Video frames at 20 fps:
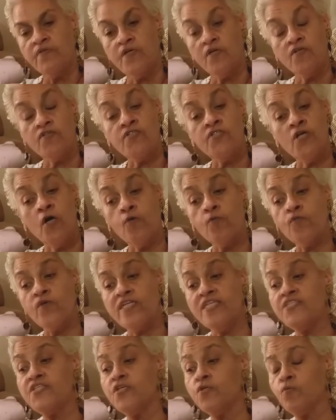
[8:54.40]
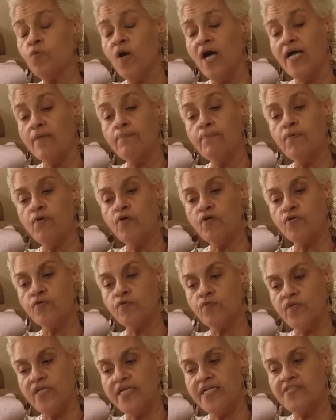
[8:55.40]
There is no reason why Puerto
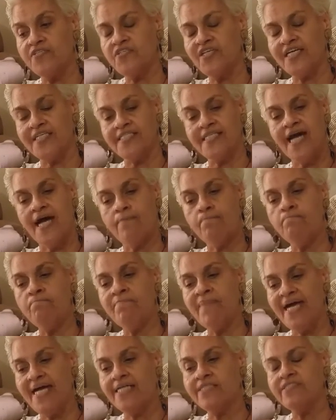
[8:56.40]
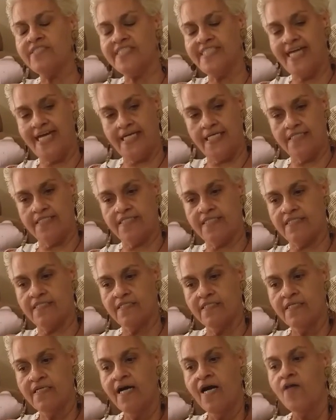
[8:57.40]
Ricans cannot mandate
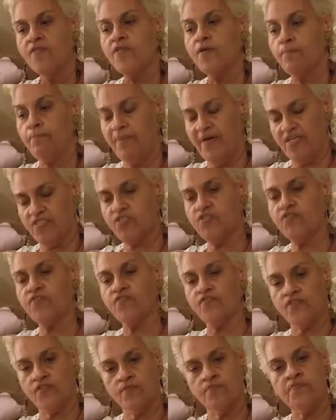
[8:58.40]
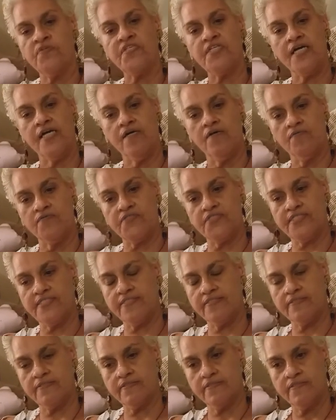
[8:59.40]
the best for themselves.
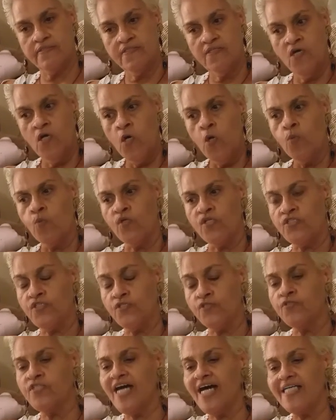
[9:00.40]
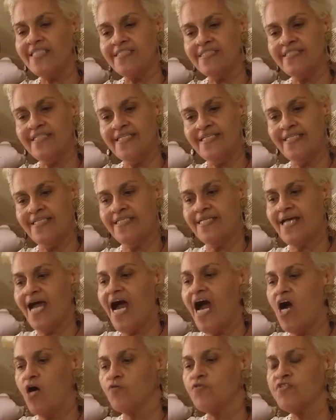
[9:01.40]
We do not need
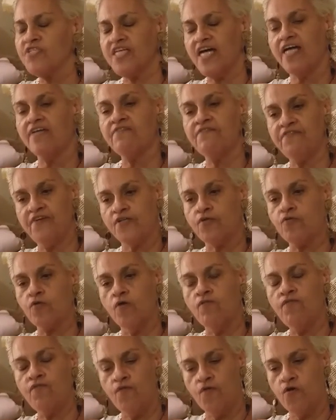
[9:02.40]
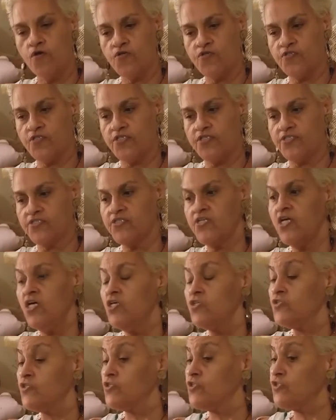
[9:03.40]
outside federal forces
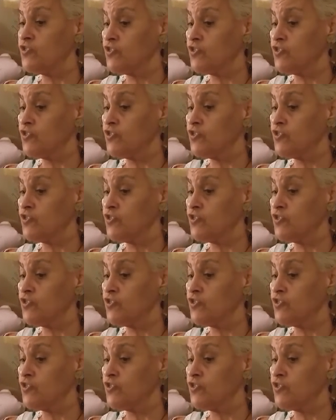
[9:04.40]
to